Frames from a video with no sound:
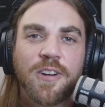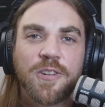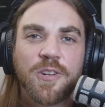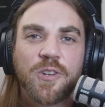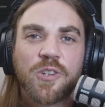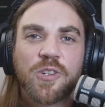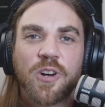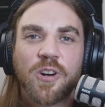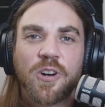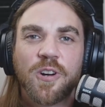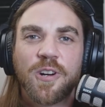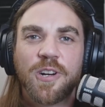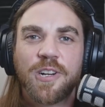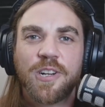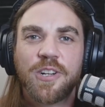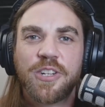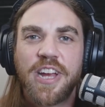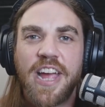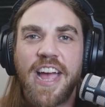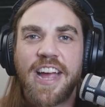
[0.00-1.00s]
shirt or
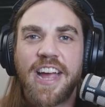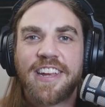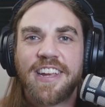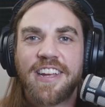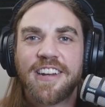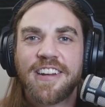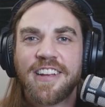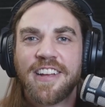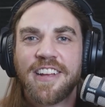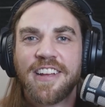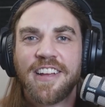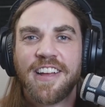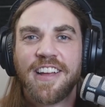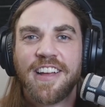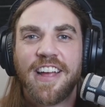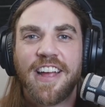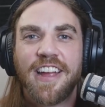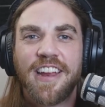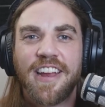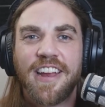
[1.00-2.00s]
your jacket,
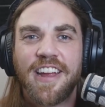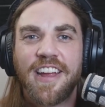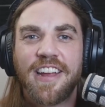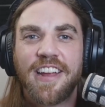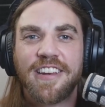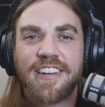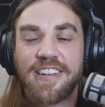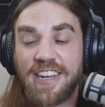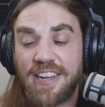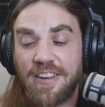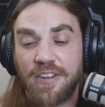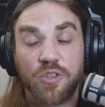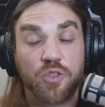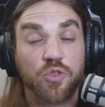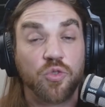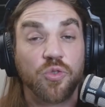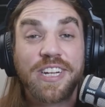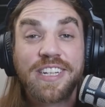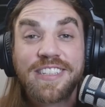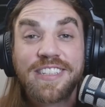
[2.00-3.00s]
and you get
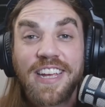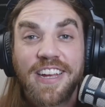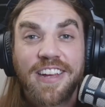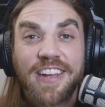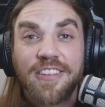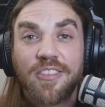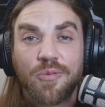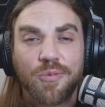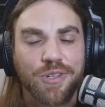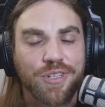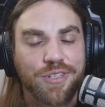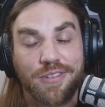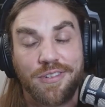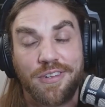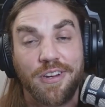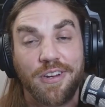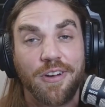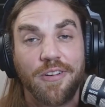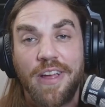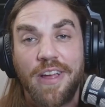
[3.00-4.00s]
drink tickets, which,
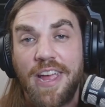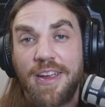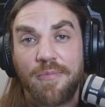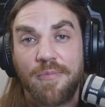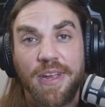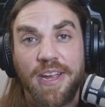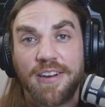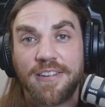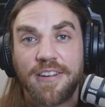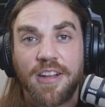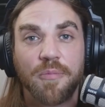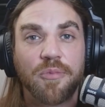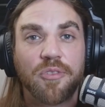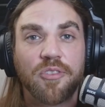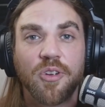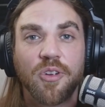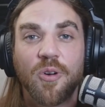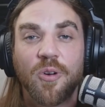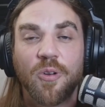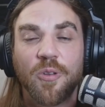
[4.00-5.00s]
hey man, I'm
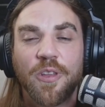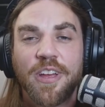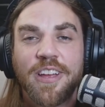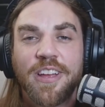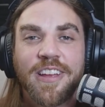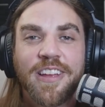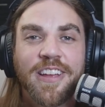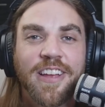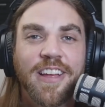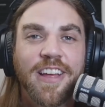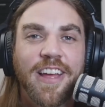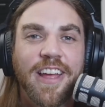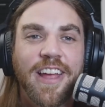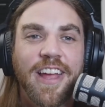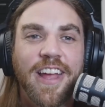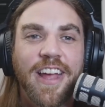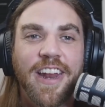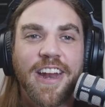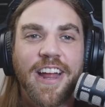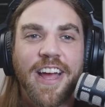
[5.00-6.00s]
sold.
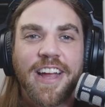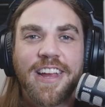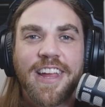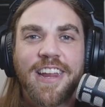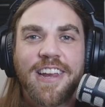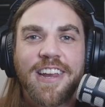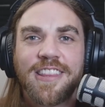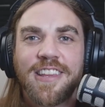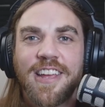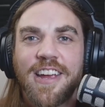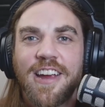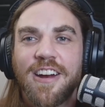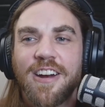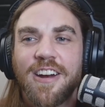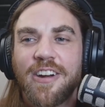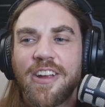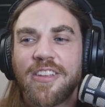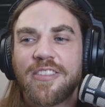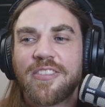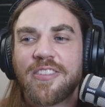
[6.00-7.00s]
And I get in there,
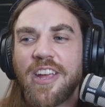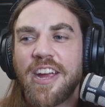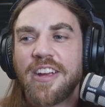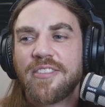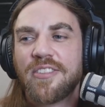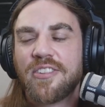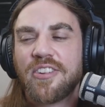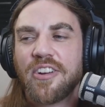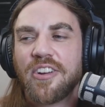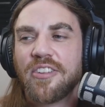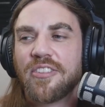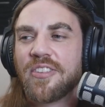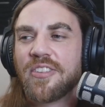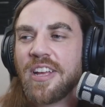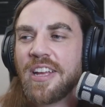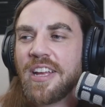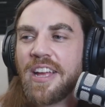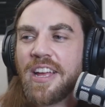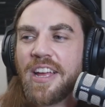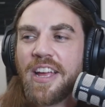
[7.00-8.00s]
and it's just
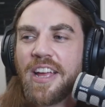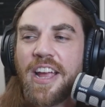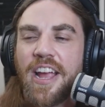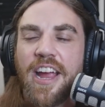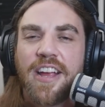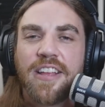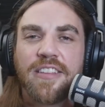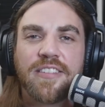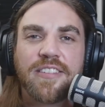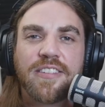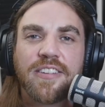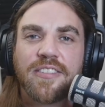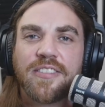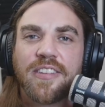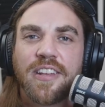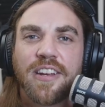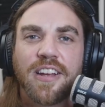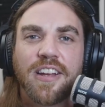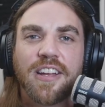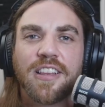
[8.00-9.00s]

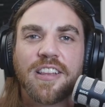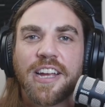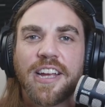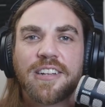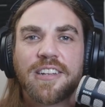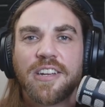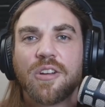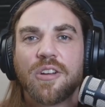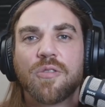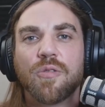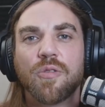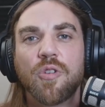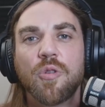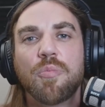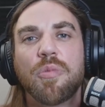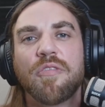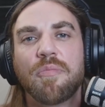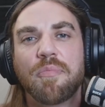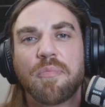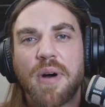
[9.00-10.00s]
an eclectic
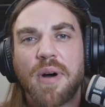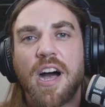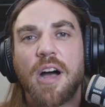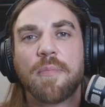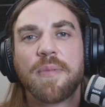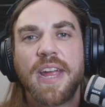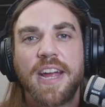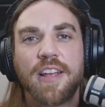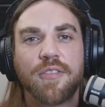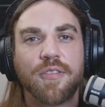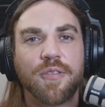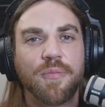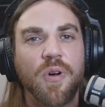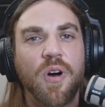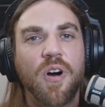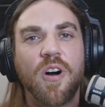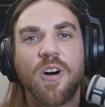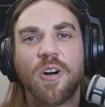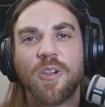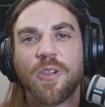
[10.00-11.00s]
group of Bobcats from
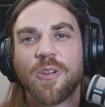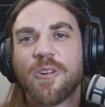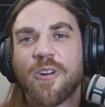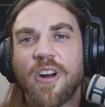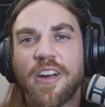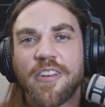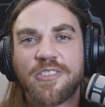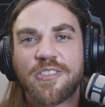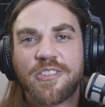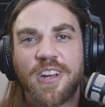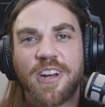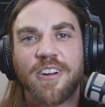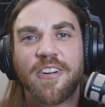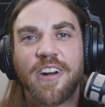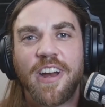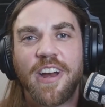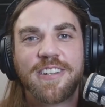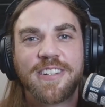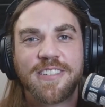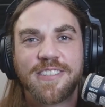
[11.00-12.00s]
all across
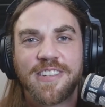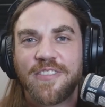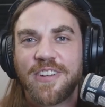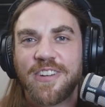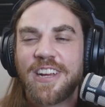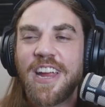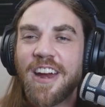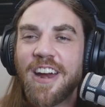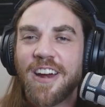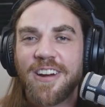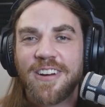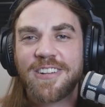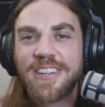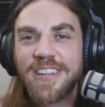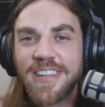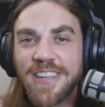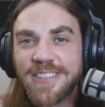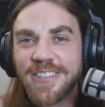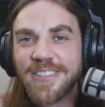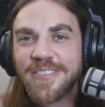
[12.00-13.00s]
generations. I mean, Karen
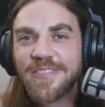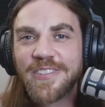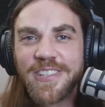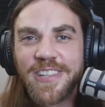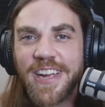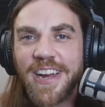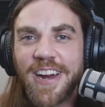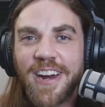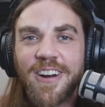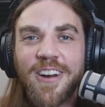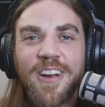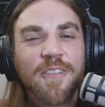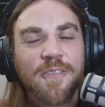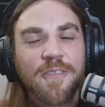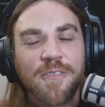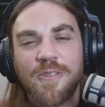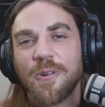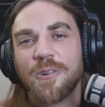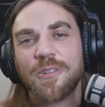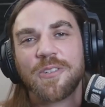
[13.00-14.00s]
Chisholm's there.
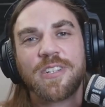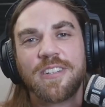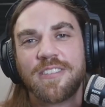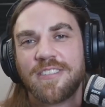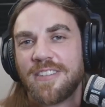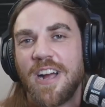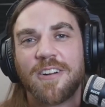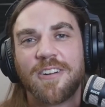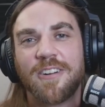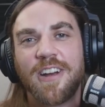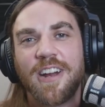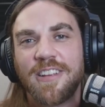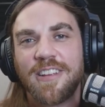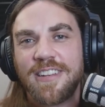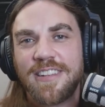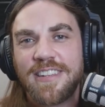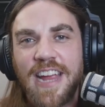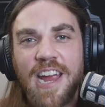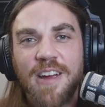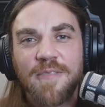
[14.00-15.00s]
Of course, Dr. Kelly
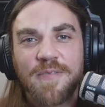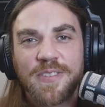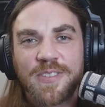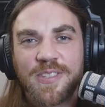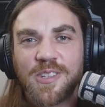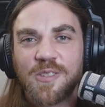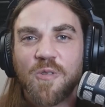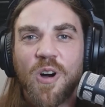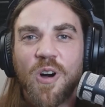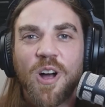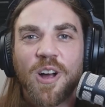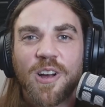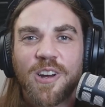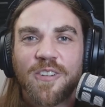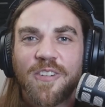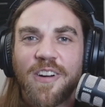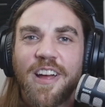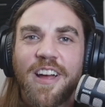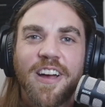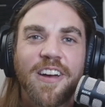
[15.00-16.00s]
Danfus is walking
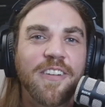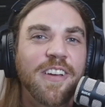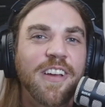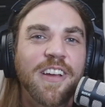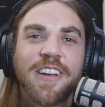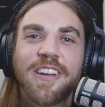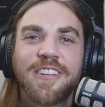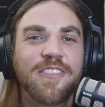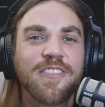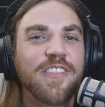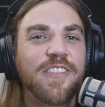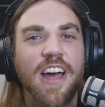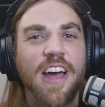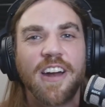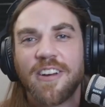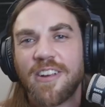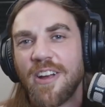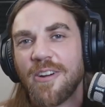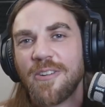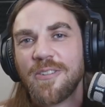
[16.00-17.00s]
around. You've
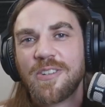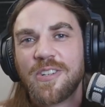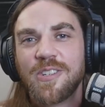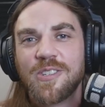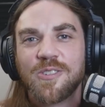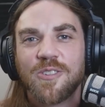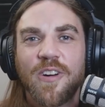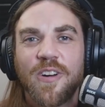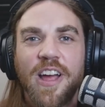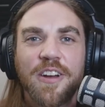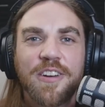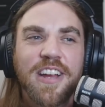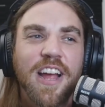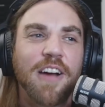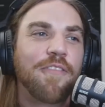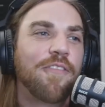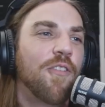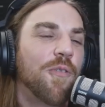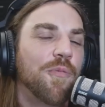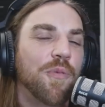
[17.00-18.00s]
got coaches around. You
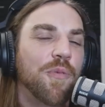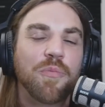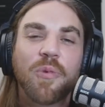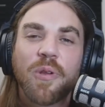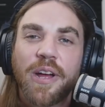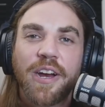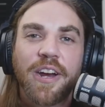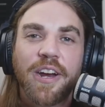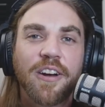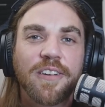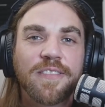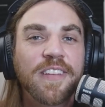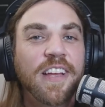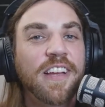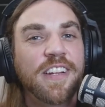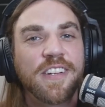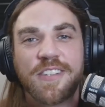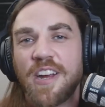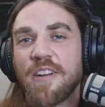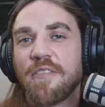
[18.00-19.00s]
got former players.
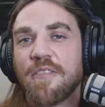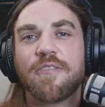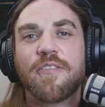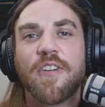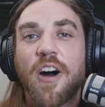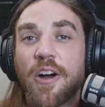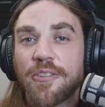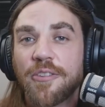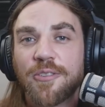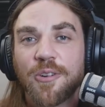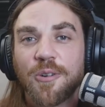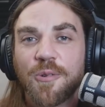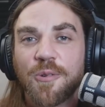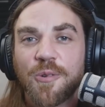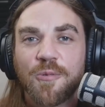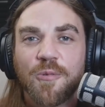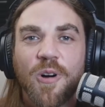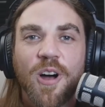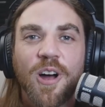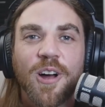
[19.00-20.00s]
Jeff Foster
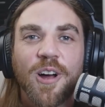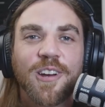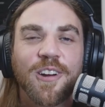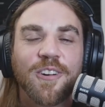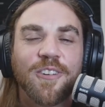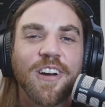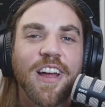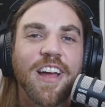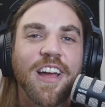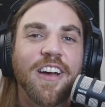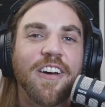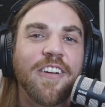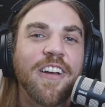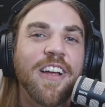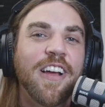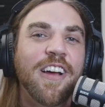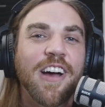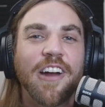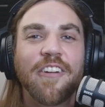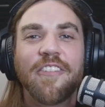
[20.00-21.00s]
was walking around.
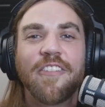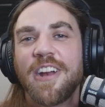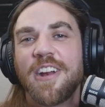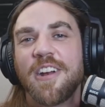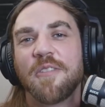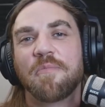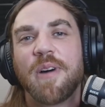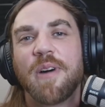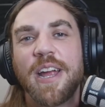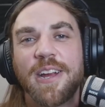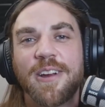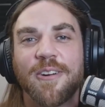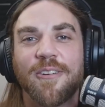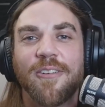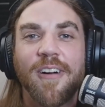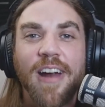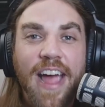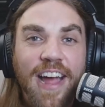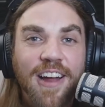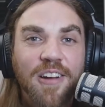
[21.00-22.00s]
I ran into Mike
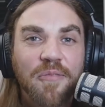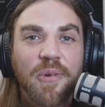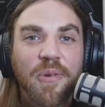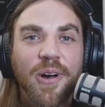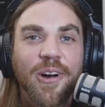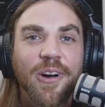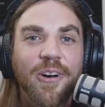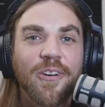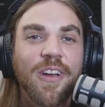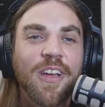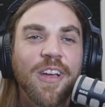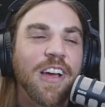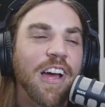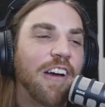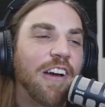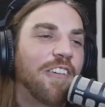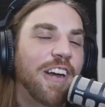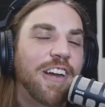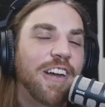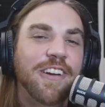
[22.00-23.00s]
Arakpo.
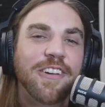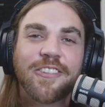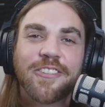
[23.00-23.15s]
I ran into